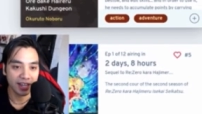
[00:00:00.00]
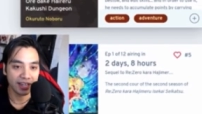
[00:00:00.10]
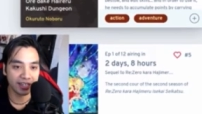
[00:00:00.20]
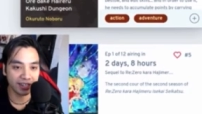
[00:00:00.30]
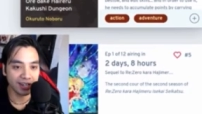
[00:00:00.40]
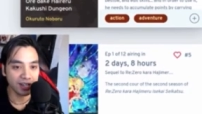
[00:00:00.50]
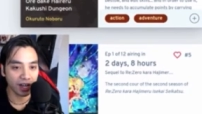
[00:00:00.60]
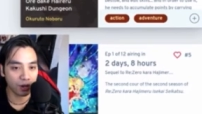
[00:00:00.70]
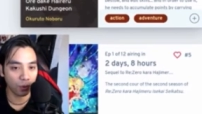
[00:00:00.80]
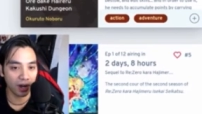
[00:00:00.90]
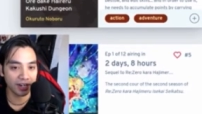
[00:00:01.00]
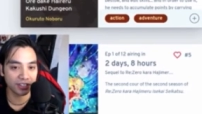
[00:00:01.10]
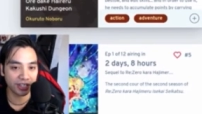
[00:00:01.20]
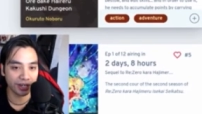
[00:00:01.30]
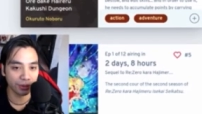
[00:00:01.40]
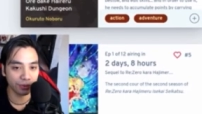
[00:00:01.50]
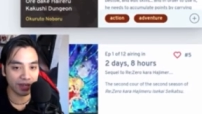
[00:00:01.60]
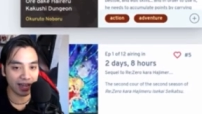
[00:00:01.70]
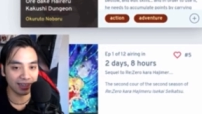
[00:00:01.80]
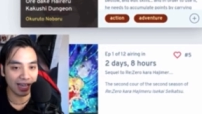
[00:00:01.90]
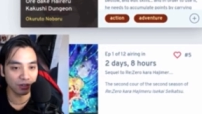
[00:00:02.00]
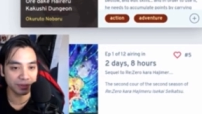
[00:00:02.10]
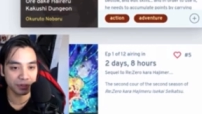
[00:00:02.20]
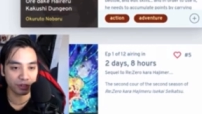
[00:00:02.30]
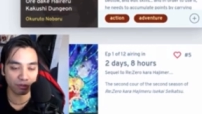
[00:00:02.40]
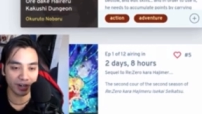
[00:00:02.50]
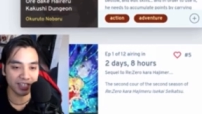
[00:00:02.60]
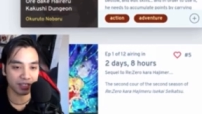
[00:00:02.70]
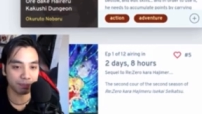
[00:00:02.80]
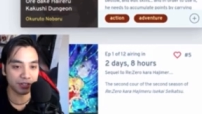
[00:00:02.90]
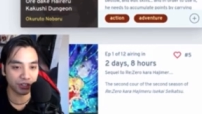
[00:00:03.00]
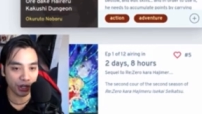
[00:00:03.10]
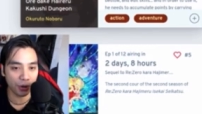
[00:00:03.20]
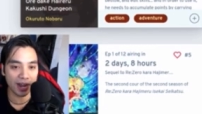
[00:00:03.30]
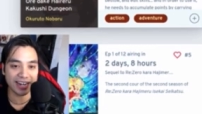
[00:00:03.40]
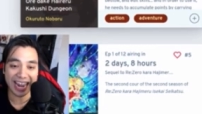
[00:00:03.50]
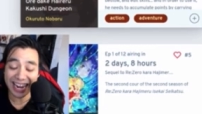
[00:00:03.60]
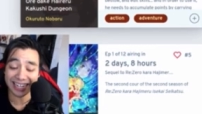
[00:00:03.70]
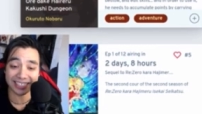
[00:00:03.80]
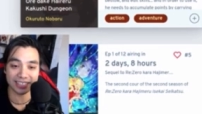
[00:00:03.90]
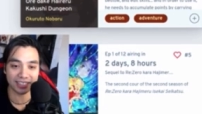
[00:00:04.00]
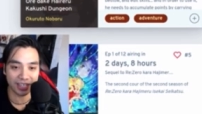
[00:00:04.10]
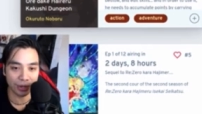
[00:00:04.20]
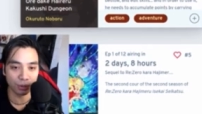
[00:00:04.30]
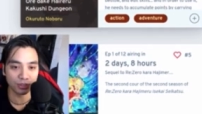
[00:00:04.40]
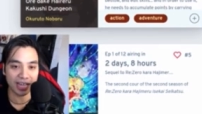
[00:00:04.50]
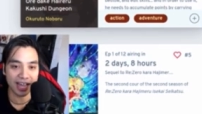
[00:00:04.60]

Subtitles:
He then acquired a skill that allows him to create, bestow, and edit skills,